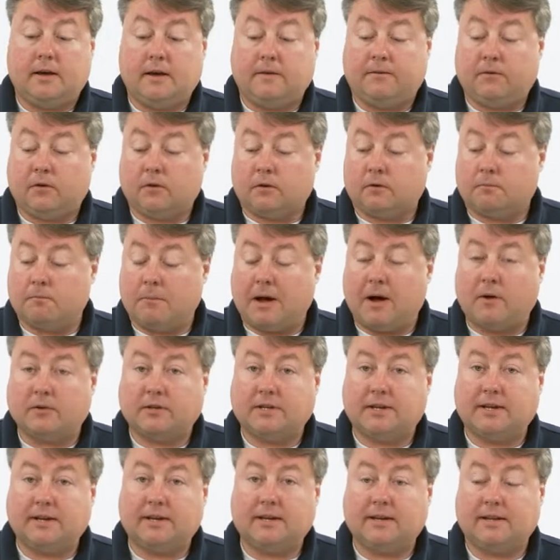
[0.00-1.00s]
If you're
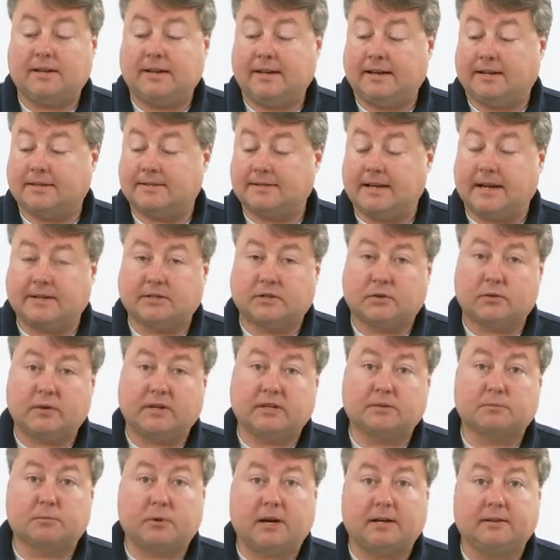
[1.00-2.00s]
mounting an
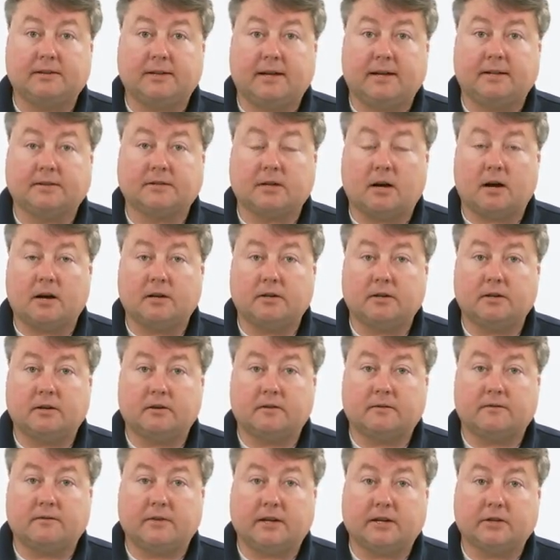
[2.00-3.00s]
accessory spread lens onto
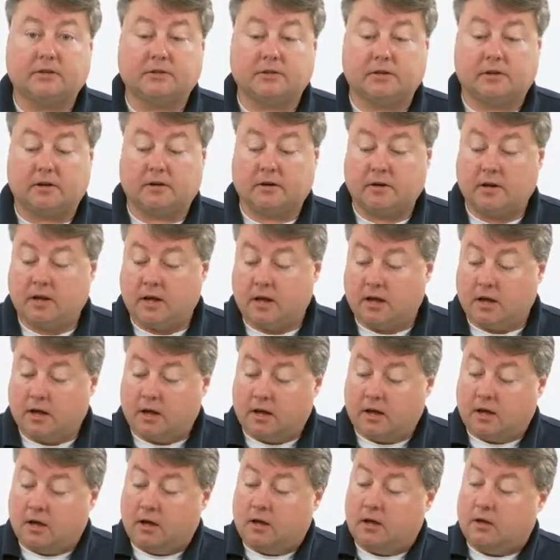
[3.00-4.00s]
your fixture,
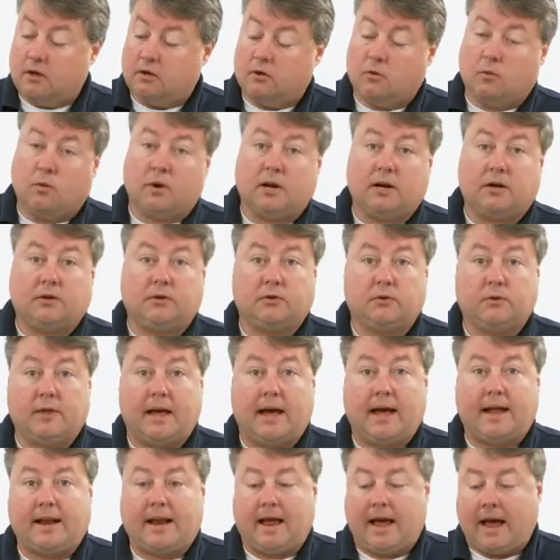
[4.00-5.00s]
you want to do
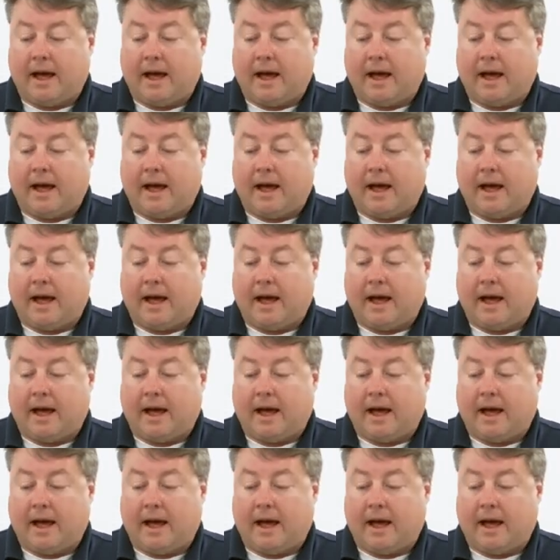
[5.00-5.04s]
that